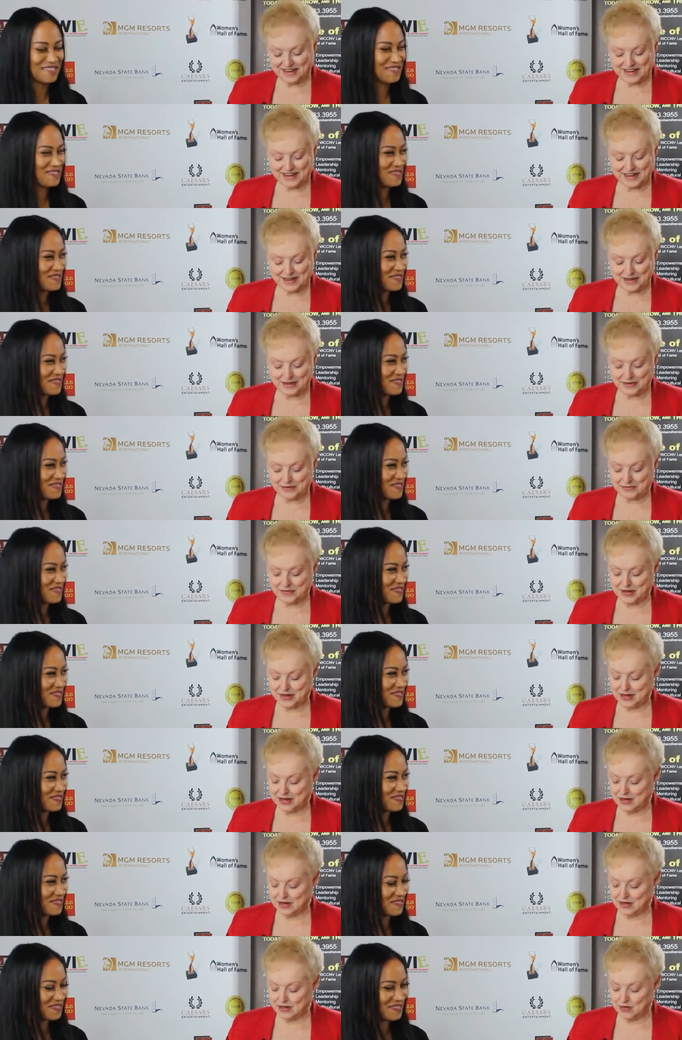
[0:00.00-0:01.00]
Speaker 1: Yeah. Um,
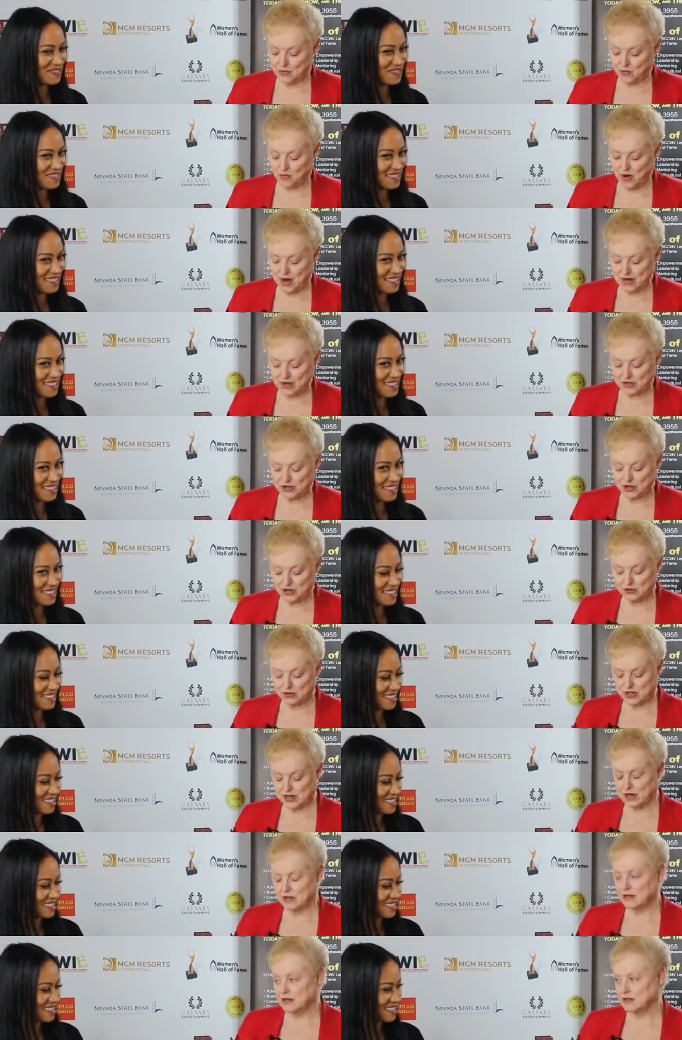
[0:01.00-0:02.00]
and why don't
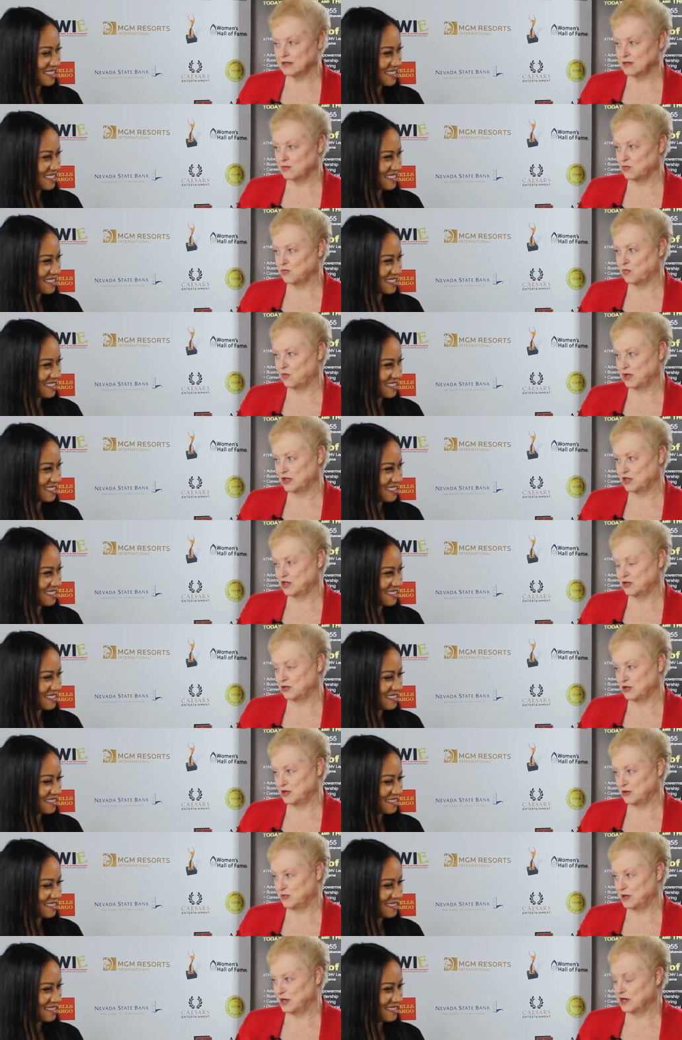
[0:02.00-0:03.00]
you tell us what
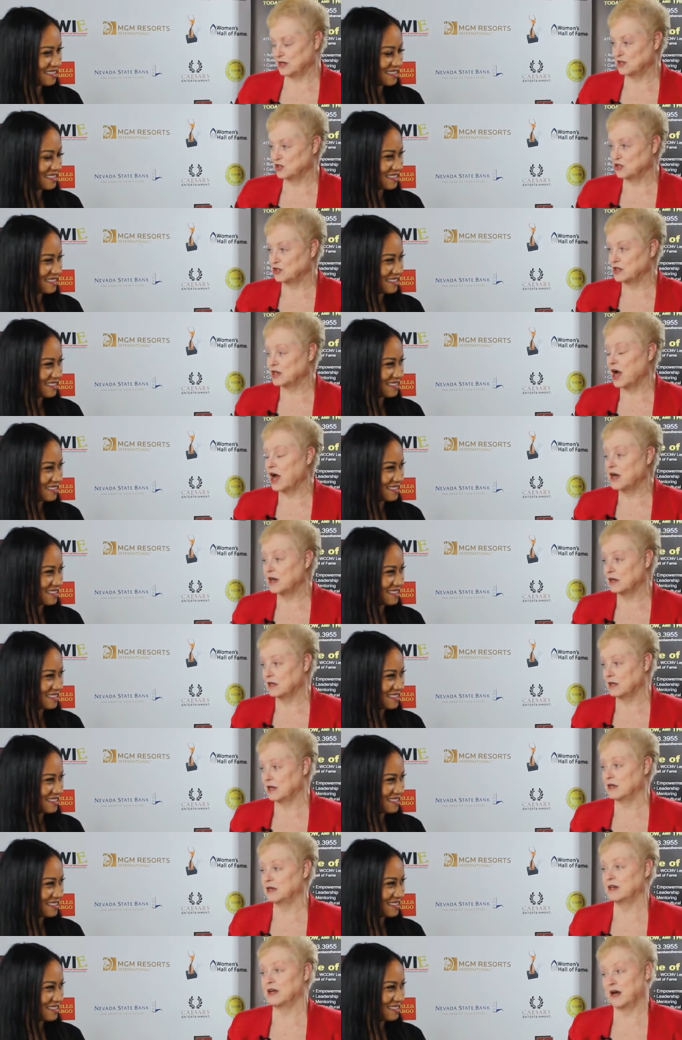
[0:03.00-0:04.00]
you do? Because your
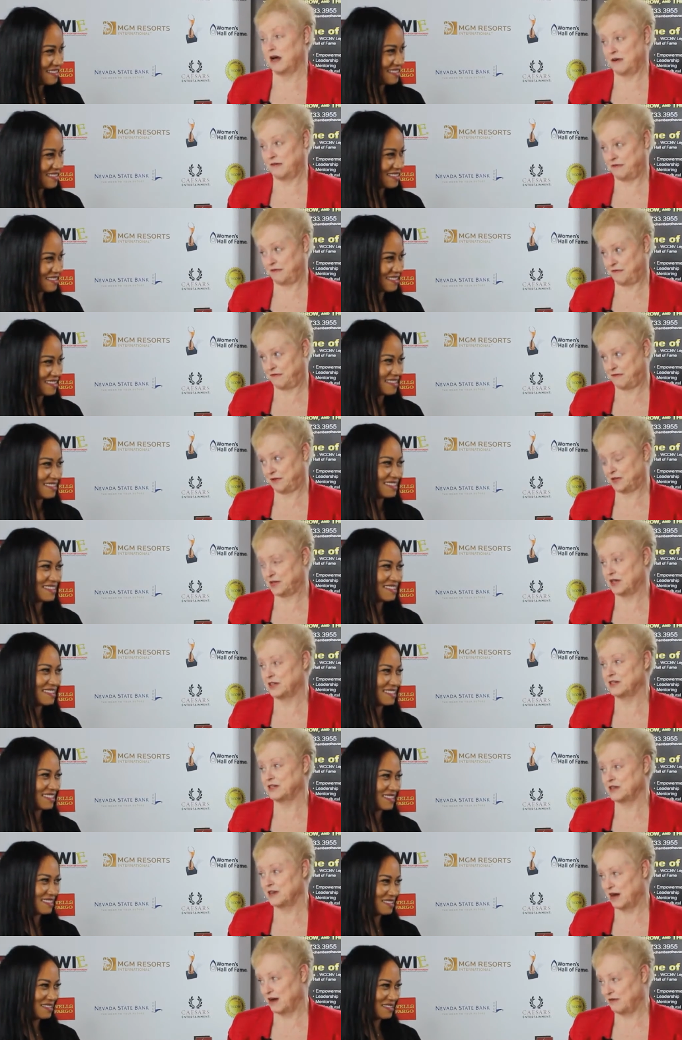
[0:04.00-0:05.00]
title enough
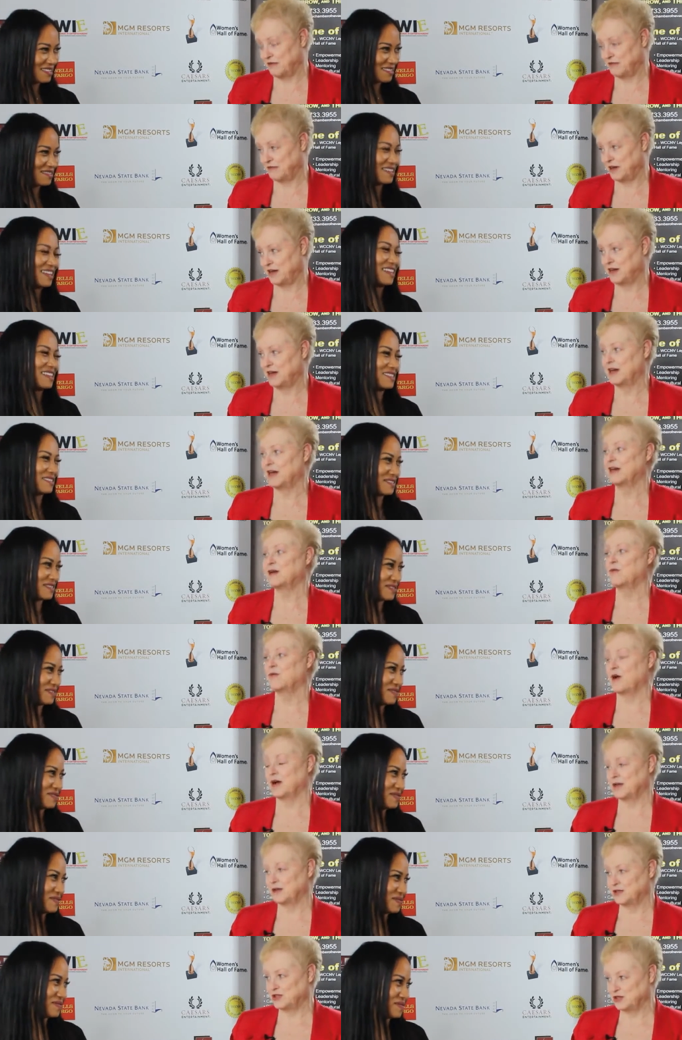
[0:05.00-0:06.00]
says enough. Right.
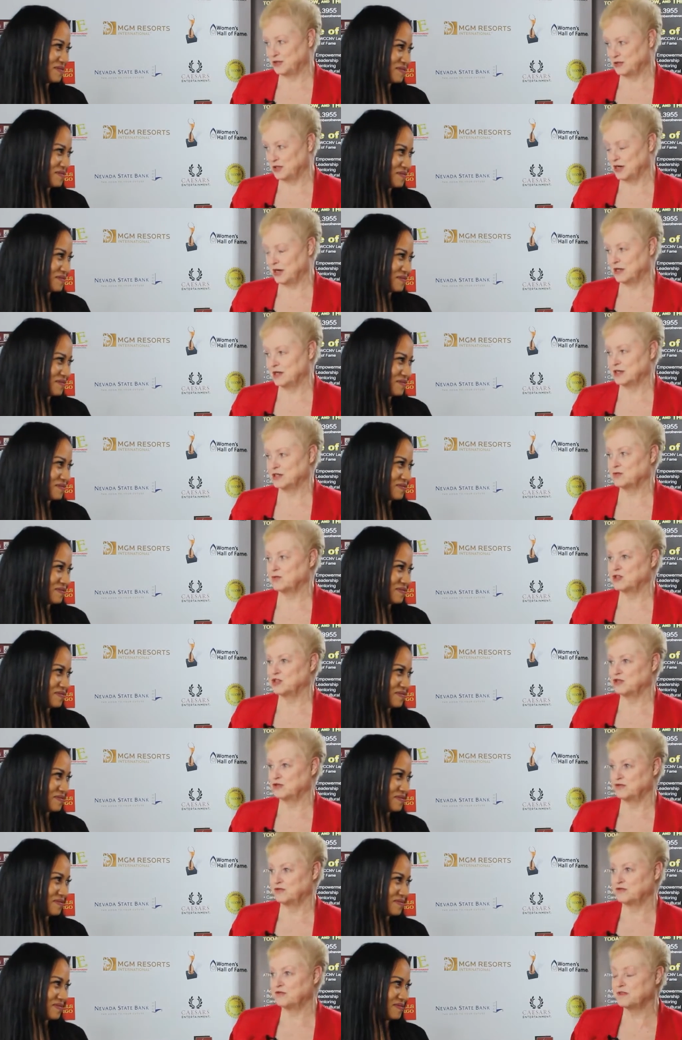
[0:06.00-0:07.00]
Why don't you tell us
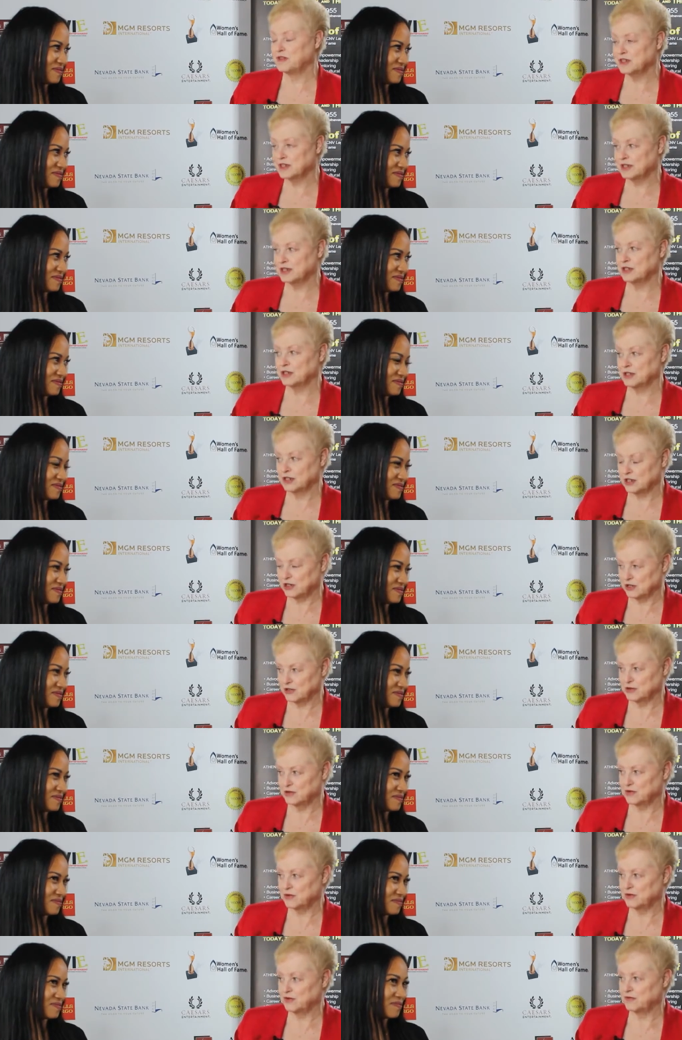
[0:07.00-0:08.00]
what you physically
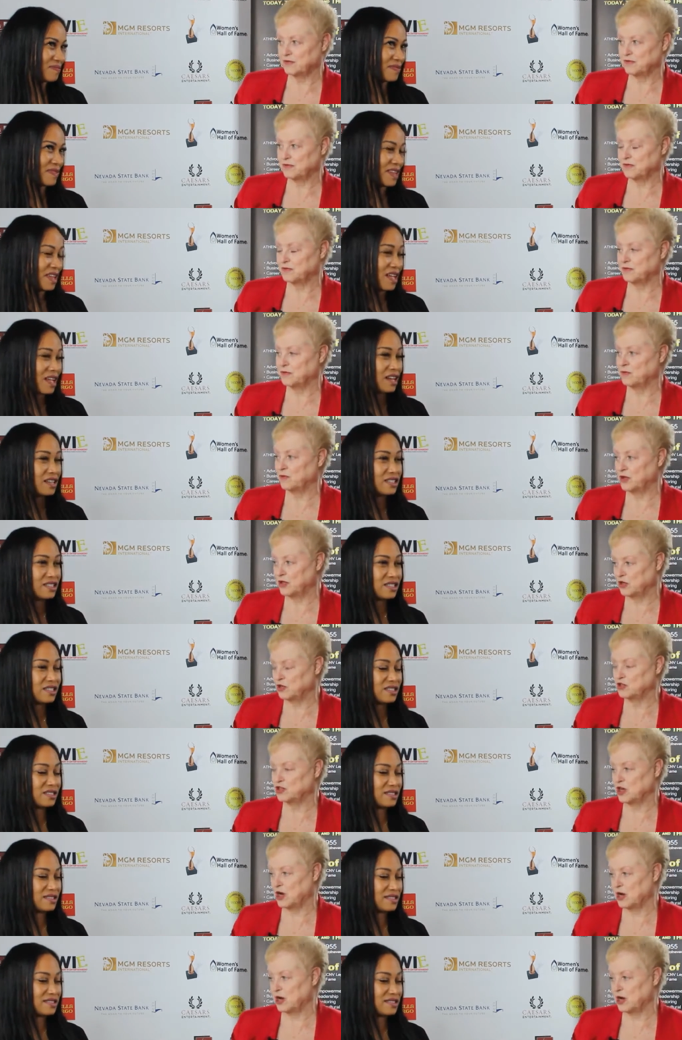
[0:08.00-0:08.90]
do with your